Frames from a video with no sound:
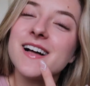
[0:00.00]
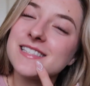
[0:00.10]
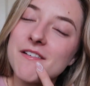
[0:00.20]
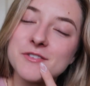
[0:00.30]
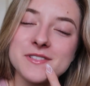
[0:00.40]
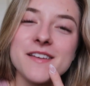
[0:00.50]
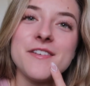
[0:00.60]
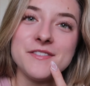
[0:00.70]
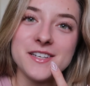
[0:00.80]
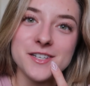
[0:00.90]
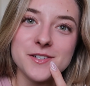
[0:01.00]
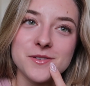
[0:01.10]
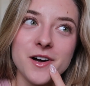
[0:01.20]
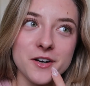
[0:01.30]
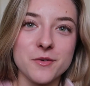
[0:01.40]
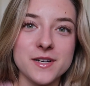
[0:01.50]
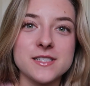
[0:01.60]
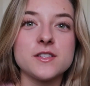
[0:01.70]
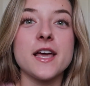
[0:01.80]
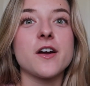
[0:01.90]
Class average was like 52 on our
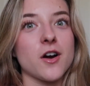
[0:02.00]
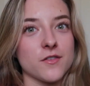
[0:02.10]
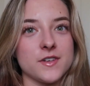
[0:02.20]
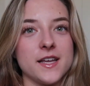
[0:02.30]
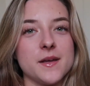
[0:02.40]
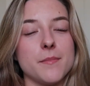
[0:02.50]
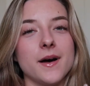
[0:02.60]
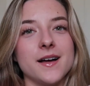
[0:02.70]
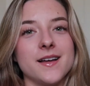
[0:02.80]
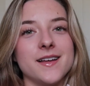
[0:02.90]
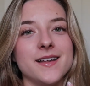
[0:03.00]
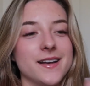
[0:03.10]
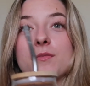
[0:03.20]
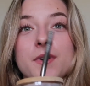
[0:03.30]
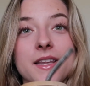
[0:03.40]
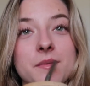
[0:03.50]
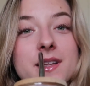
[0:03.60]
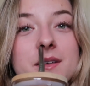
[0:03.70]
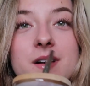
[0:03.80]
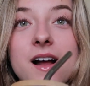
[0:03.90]
quiz. They curved it, but really,
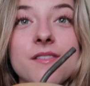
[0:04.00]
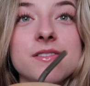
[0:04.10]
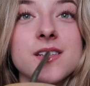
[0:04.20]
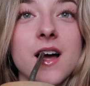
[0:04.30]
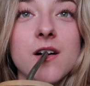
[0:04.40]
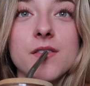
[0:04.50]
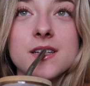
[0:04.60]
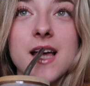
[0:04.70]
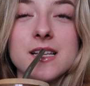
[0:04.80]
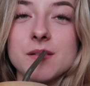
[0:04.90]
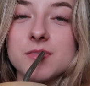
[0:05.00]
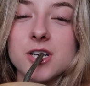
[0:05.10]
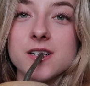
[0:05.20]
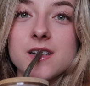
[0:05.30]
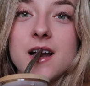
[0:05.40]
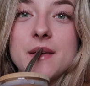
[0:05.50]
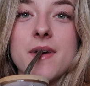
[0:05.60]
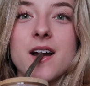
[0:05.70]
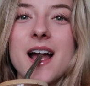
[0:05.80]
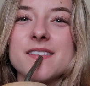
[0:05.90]
really rough. So the test I'm sure is not any
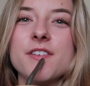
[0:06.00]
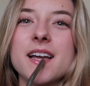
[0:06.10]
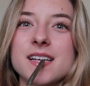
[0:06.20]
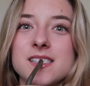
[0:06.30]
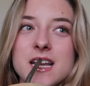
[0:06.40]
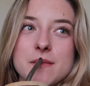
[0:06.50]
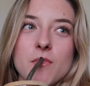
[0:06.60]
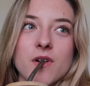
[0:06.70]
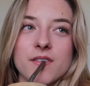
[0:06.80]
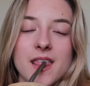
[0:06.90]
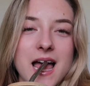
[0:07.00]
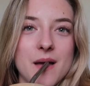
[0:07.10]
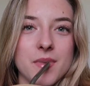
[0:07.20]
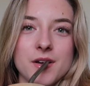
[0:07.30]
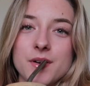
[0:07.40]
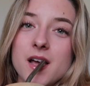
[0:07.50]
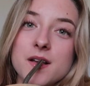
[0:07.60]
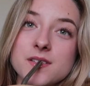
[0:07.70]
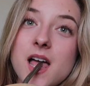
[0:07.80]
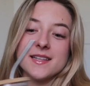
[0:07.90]
better. I feel like I studied more for that, but who
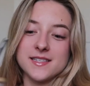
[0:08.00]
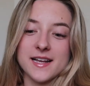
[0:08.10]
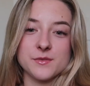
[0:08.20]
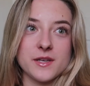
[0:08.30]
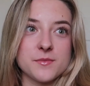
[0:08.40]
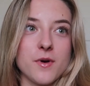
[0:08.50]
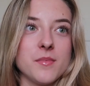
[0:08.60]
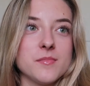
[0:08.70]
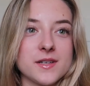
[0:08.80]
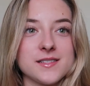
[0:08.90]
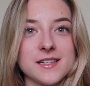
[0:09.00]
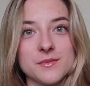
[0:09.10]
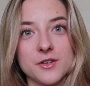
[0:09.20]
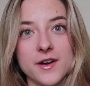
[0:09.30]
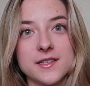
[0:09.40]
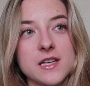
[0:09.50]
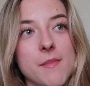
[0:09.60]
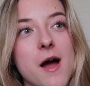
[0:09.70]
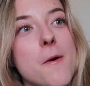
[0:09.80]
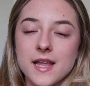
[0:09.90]
knows? It's next week's problem because that's when the grades
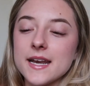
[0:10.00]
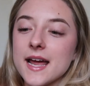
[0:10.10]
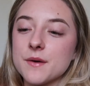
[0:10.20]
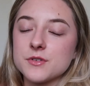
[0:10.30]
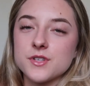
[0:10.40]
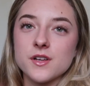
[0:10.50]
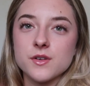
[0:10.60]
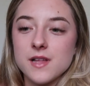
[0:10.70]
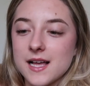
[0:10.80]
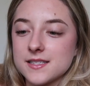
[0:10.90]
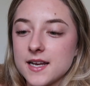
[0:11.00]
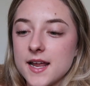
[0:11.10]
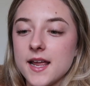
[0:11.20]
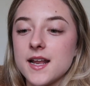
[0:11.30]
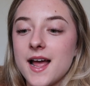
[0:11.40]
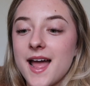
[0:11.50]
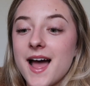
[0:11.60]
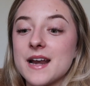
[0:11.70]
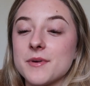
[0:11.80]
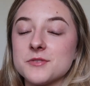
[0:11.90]
come out. That night, which was also last night, I
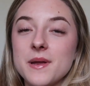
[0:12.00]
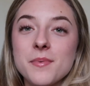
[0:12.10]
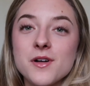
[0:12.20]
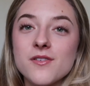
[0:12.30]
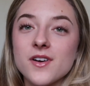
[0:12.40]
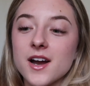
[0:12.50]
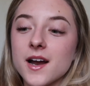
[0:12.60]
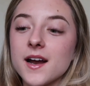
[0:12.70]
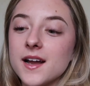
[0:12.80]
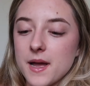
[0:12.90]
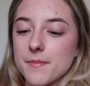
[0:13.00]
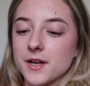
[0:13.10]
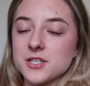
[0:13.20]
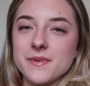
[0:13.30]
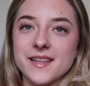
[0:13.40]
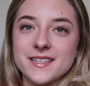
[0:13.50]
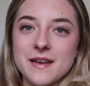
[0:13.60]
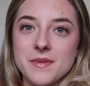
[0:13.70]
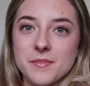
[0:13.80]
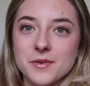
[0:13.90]
had a bunch of people over. By a bunch, I mean like
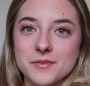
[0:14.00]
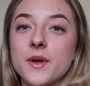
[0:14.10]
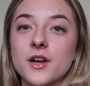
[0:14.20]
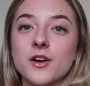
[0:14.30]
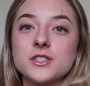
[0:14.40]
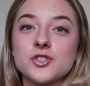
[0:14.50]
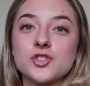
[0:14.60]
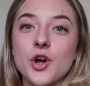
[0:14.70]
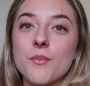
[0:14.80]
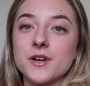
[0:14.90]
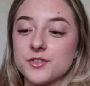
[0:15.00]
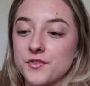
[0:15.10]
10 people. We cooked so much